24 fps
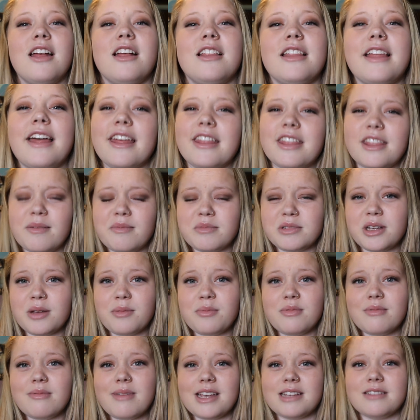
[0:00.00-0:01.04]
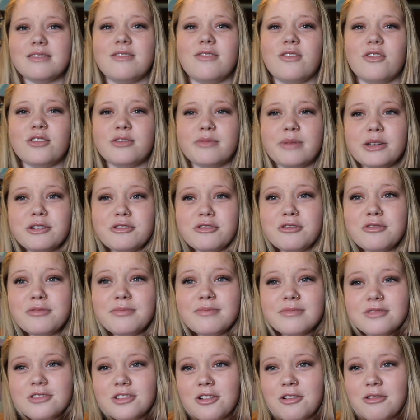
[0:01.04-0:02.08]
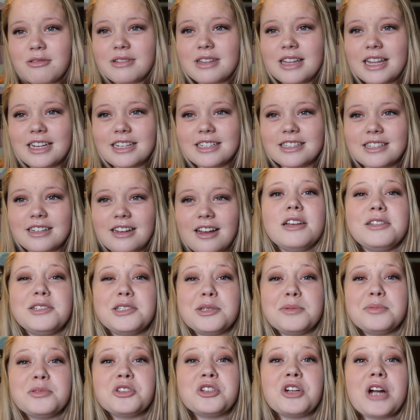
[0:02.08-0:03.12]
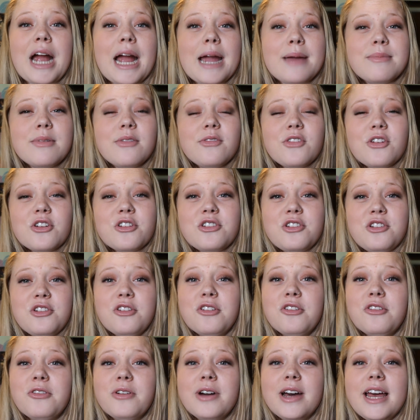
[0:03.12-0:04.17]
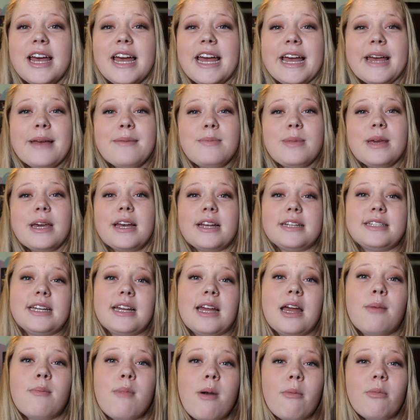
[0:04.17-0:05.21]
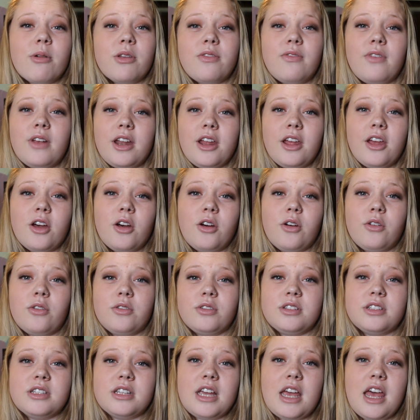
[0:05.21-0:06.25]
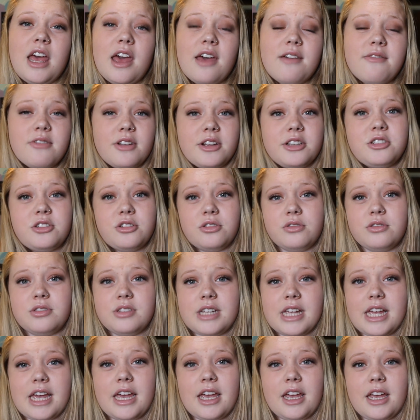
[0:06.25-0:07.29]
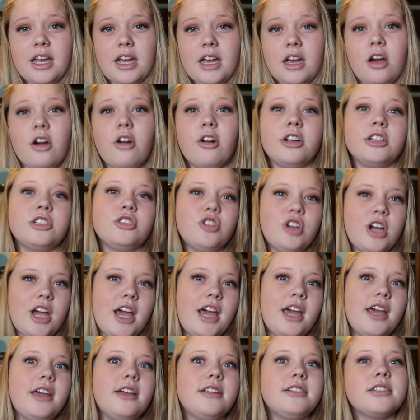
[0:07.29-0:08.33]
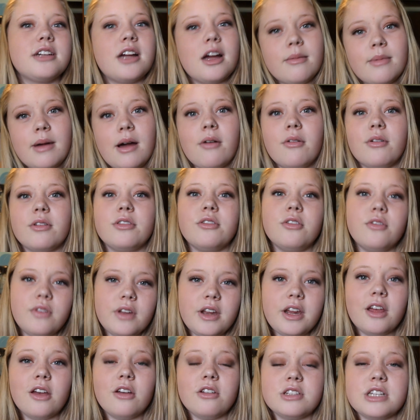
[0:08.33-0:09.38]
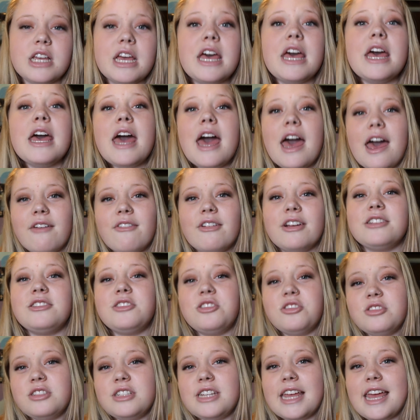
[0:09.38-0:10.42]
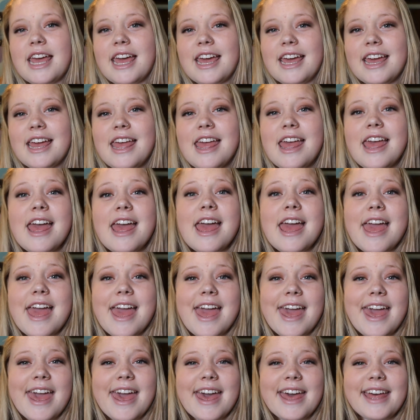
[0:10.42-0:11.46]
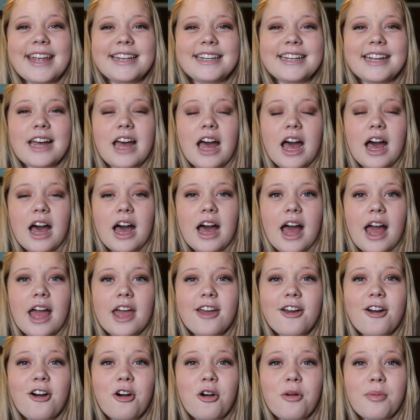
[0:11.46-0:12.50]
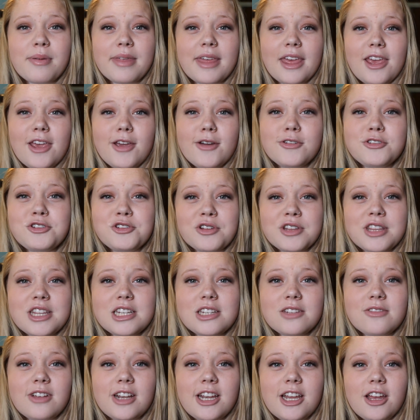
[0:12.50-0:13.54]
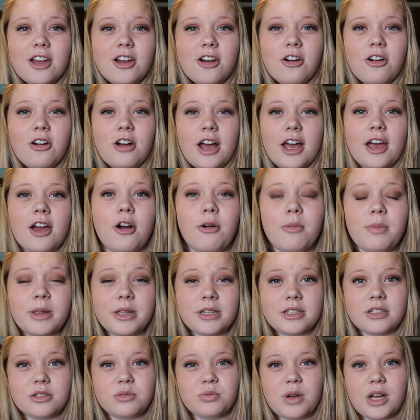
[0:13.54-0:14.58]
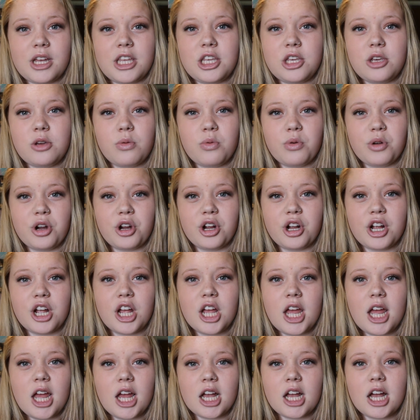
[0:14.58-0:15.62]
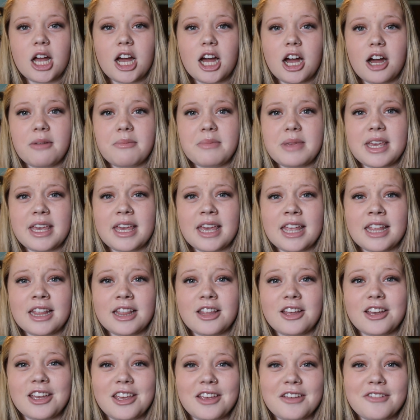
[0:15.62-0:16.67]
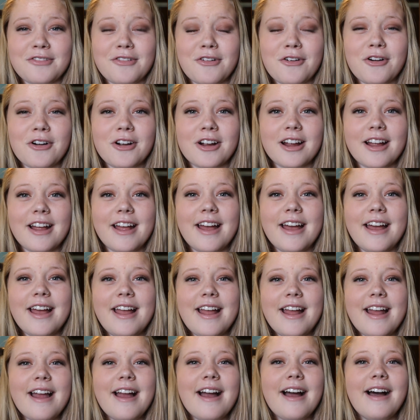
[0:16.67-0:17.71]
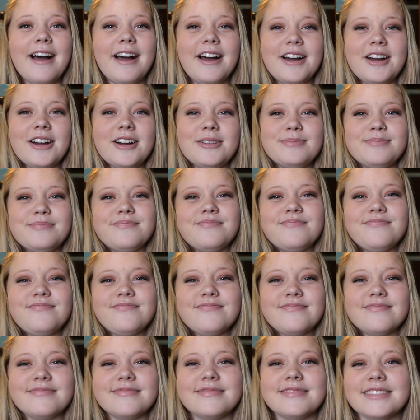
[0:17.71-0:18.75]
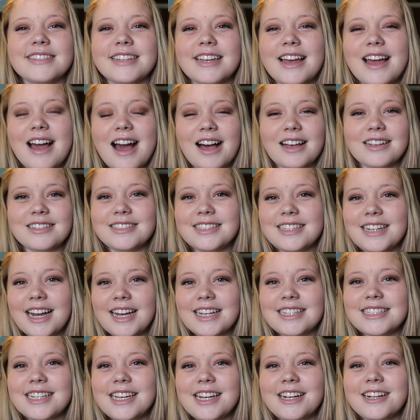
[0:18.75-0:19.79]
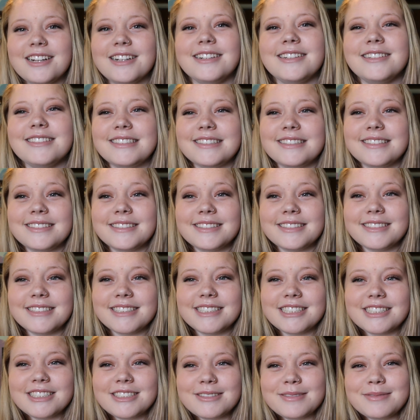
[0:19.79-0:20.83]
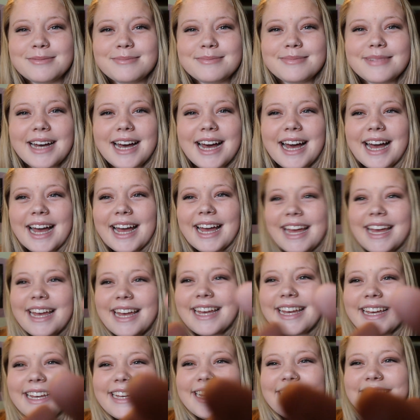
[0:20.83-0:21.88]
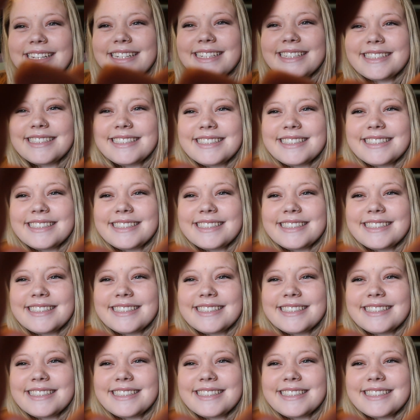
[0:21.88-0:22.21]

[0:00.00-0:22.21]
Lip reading: like thumbs up. It makes me feel special, so thanks. Subscribe if you're new, because I come out with videos every Tuesday, or try to come out with new videos every Tuesday, and I hope that you enjoyed this video. I hope this is what you were coming and looking for. I'll see you guys later. Bye.